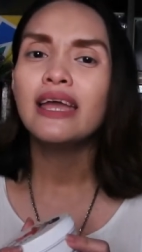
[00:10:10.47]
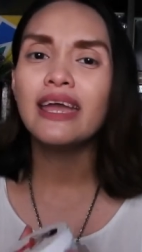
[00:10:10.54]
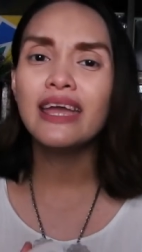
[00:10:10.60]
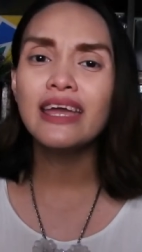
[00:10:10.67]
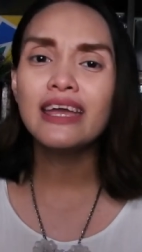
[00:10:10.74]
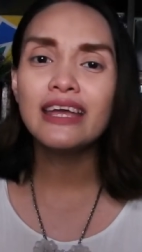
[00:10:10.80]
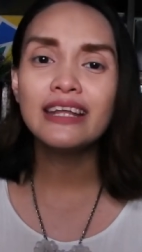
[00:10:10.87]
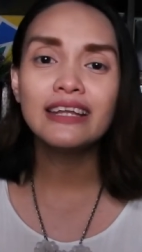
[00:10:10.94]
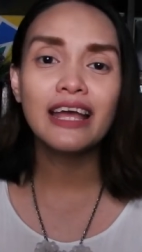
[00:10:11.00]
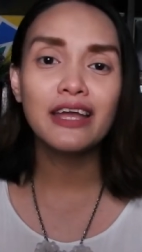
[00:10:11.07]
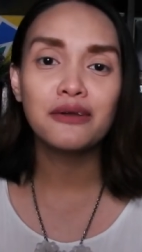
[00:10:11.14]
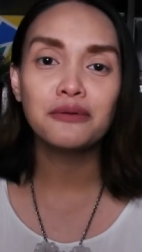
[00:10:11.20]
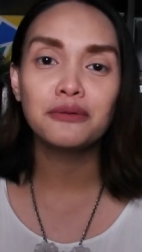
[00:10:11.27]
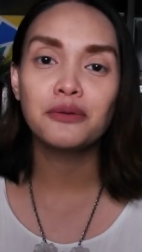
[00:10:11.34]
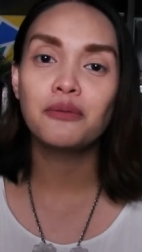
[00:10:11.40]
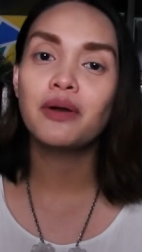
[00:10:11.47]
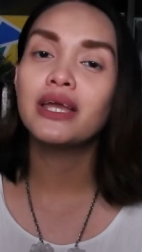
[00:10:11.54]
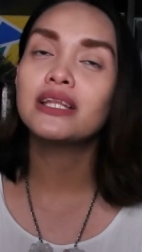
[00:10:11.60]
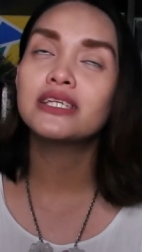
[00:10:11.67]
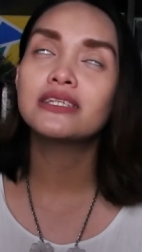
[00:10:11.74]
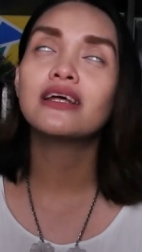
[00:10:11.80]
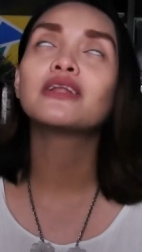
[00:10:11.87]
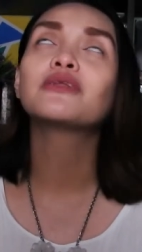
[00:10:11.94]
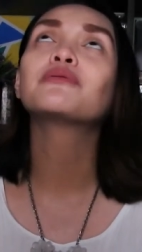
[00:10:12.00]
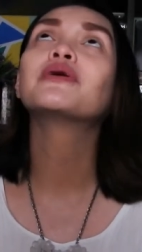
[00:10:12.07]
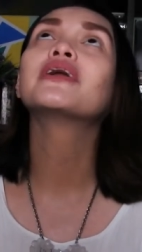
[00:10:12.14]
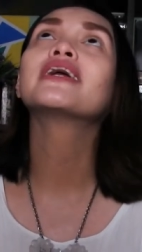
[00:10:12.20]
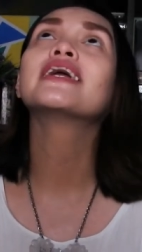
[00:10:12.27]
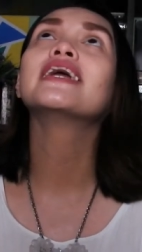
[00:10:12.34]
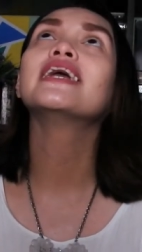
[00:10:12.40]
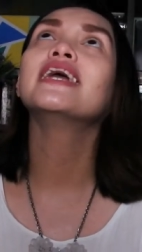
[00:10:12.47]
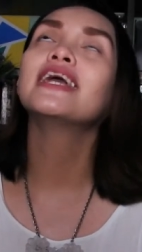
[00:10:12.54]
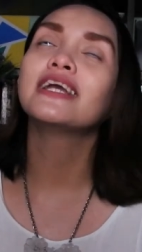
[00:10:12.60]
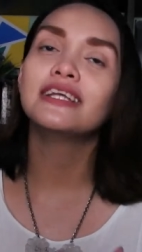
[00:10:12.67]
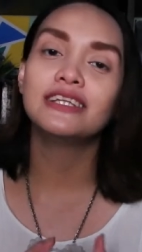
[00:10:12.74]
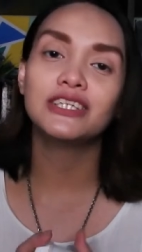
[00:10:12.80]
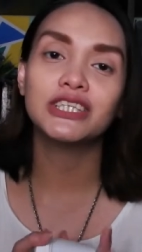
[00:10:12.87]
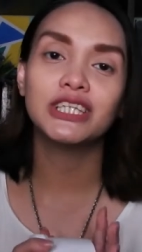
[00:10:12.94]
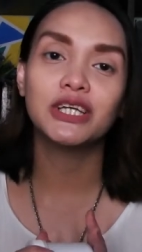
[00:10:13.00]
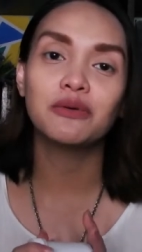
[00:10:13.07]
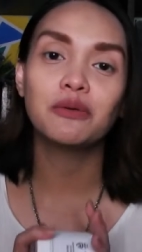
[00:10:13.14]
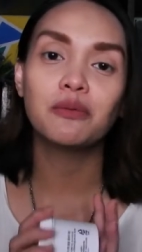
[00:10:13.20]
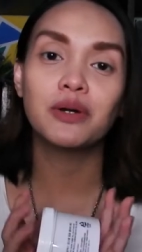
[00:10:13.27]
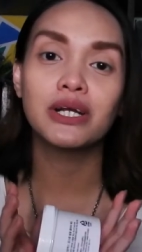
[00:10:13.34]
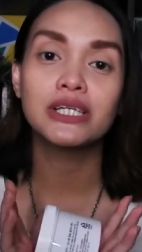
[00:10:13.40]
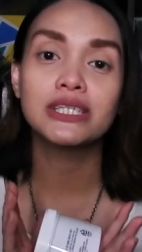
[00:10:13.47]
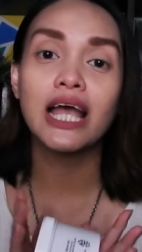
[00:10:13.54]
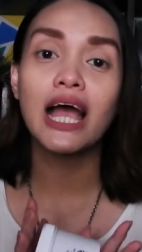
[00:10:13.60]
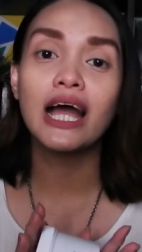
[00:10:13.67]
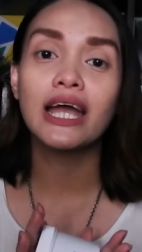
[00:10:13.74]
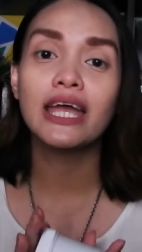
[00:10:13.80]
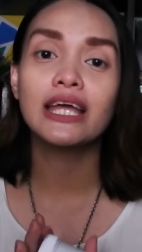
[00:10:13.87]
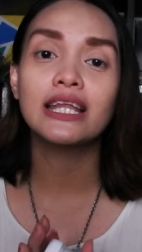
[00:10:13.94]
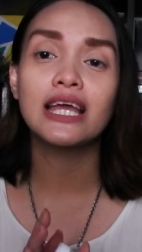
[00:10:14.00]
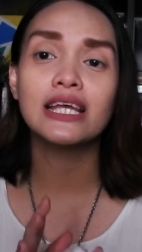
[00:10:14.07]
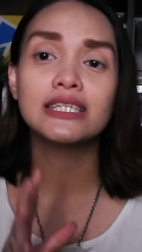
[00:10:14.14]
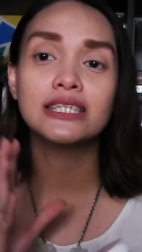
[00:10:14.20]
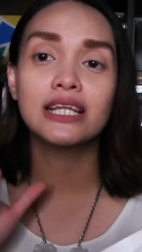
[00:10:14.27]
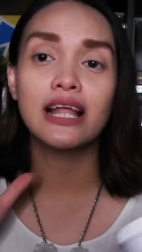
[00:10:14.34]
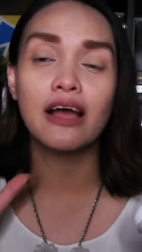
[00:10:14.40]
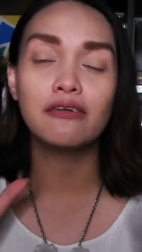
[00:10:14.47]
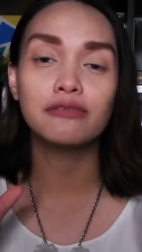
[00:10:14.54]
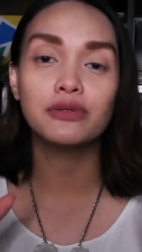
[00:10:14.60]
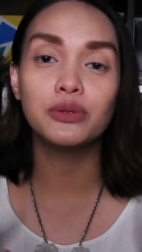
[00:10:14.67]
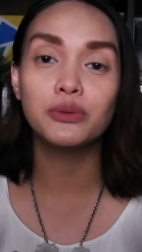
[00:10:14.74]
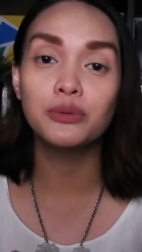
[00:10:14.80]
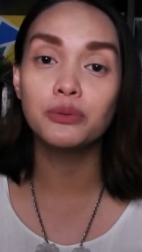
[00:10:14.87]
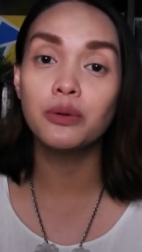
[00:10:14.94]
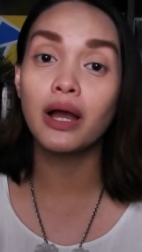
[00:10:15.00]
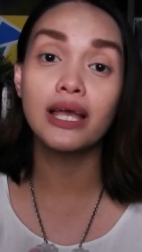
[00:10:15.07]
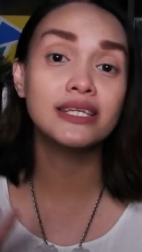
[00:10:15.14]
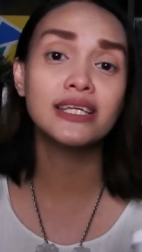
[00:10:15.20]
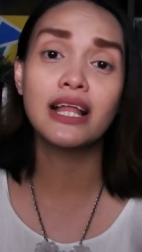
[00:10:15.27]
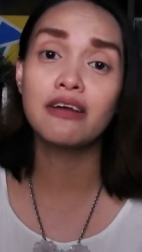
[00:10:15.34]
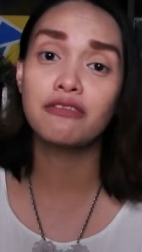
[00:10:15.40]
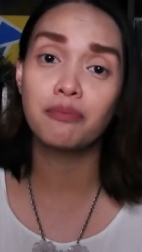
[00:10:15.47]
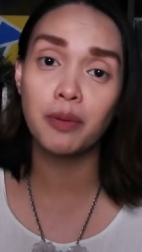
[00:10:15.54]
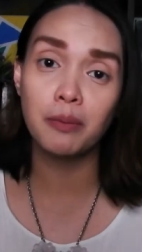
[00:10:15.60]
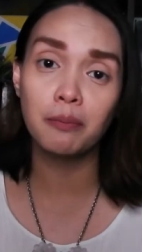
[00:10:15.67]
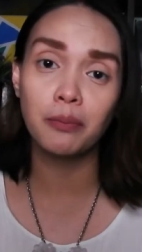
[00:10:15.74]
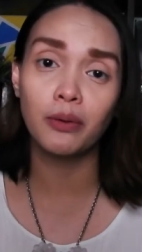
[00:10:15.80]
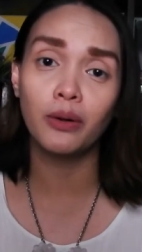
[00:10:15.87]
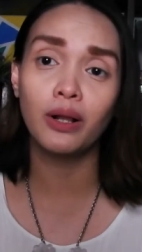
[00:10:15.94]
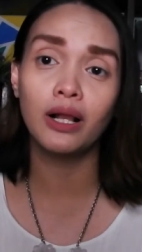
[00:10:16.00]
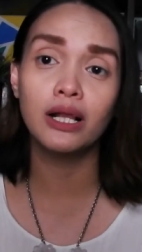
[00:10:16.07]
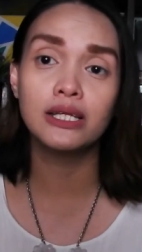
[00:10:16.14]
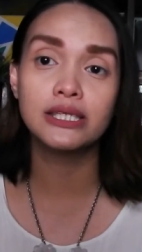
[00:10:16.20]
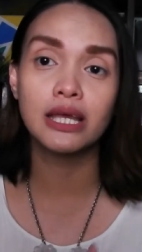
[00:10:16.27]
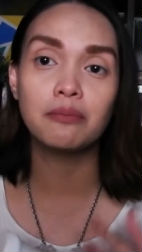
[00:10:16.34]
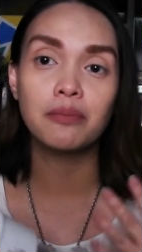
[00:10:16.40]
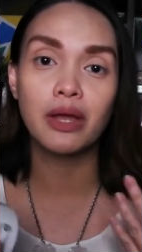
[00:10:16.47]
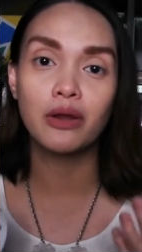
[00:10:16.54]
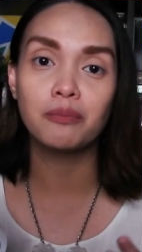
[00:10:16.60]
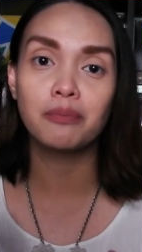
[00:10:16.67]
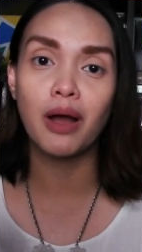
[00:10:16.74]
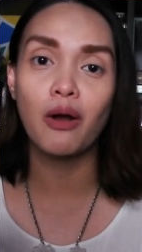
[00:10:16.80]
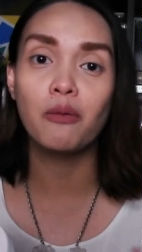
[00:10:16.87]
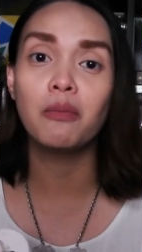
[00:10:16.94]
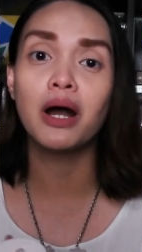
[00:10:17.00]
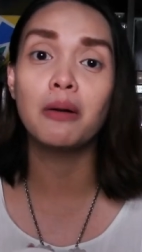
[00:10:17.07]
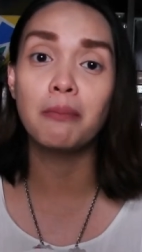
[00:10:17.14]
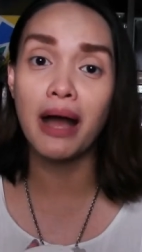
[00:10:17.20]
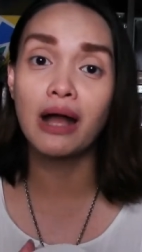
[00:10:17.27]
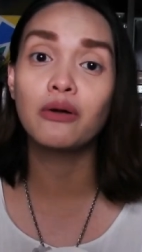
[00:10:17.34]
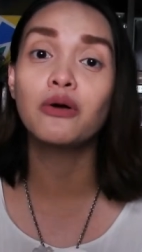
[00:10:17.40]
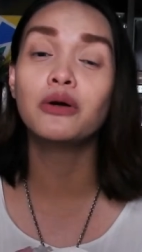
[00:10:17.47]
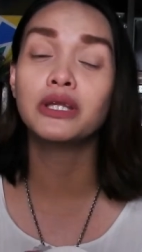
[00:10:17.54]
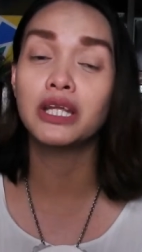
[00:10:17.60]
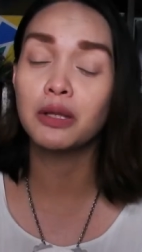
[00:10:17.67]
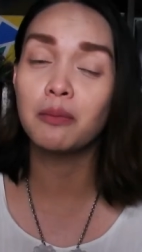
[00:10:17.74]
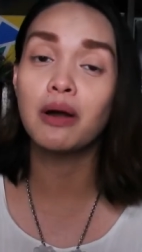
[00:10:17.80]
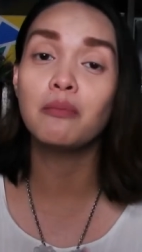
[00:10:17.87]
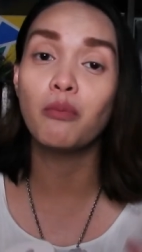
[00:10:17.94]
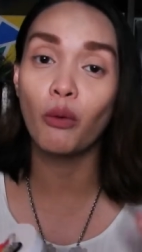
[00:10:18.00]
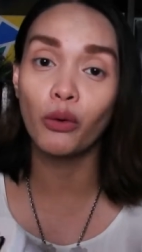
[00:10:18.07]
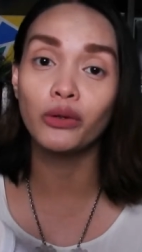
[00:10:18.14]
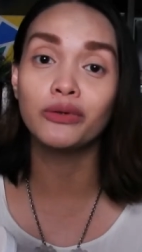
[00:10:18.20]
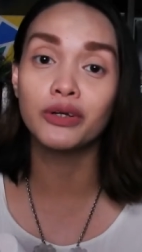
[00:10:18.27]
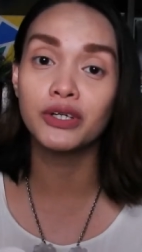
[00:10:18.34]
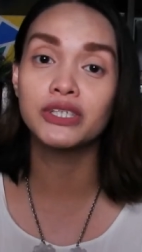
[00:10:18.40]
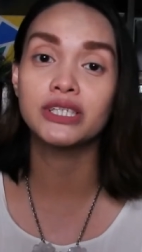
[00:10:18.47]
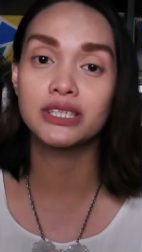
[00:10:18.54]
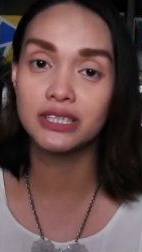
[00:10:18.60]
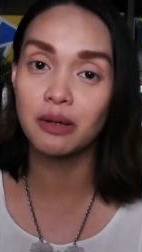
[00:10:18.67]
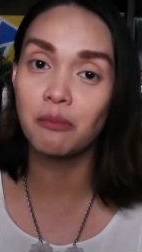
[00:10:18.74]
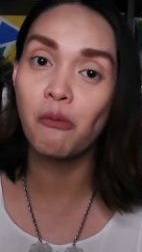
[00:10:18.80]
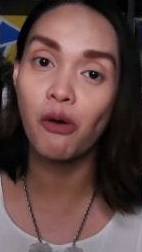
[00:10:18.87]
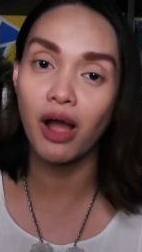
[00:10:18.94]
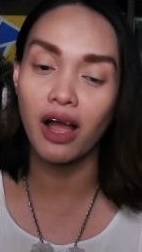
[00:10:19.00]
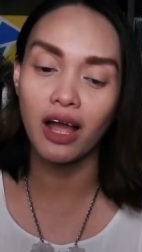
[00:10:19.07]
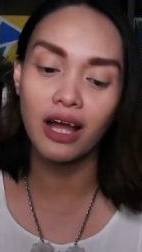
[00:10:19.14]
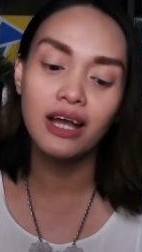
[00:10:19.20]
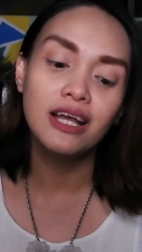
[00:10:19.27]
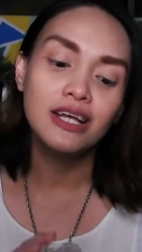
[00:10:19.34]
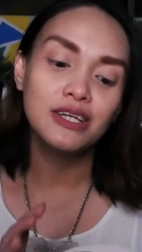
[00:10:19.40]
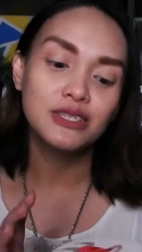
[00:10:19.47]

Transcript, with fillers: And I don't know why it's not working. Hindi siya nag-work sa akin. I still have pimples and meron pa ako mga bagong na namang borders sa mukha.